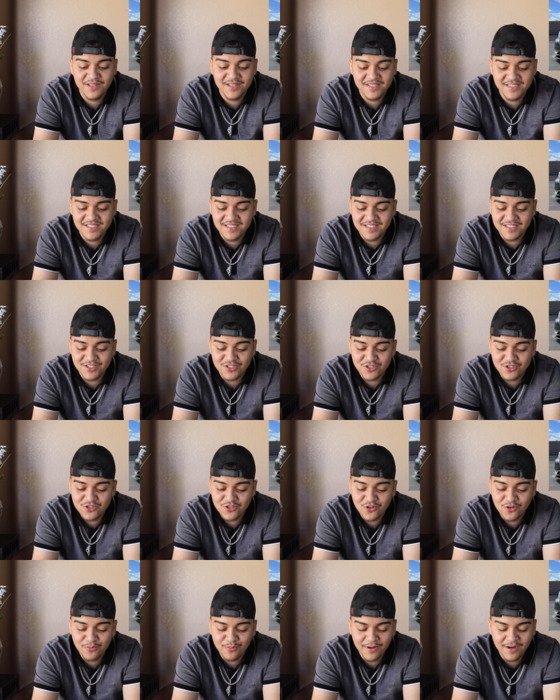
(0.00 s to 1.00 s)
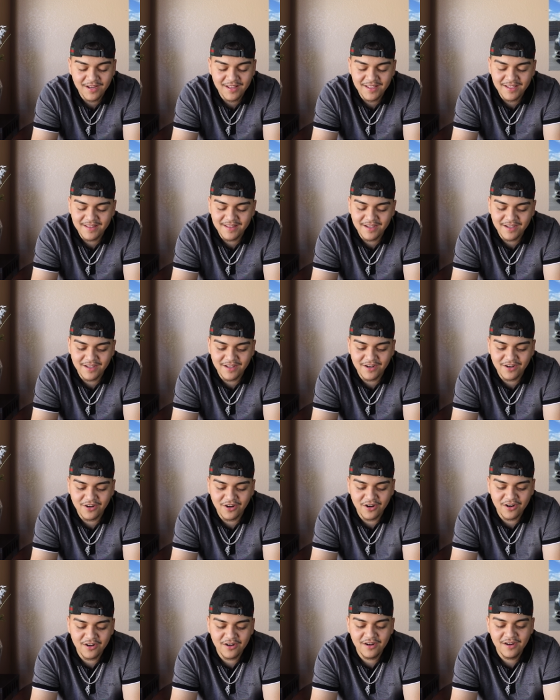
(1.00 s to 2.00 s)
This is a super clean looking
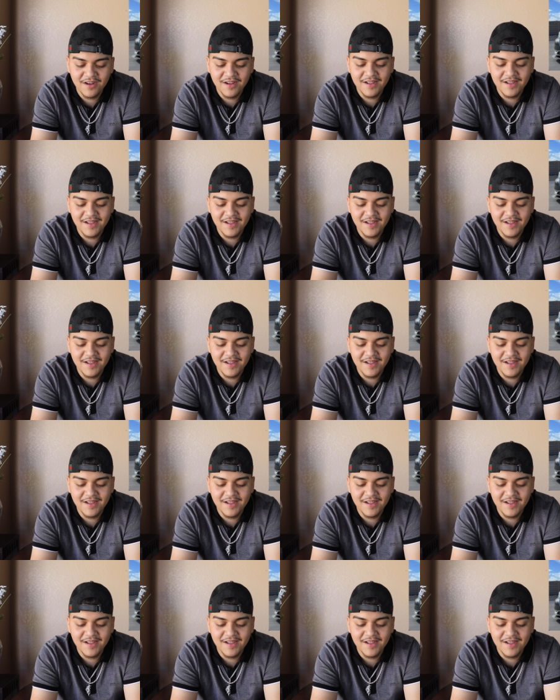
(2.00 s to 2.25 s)
car.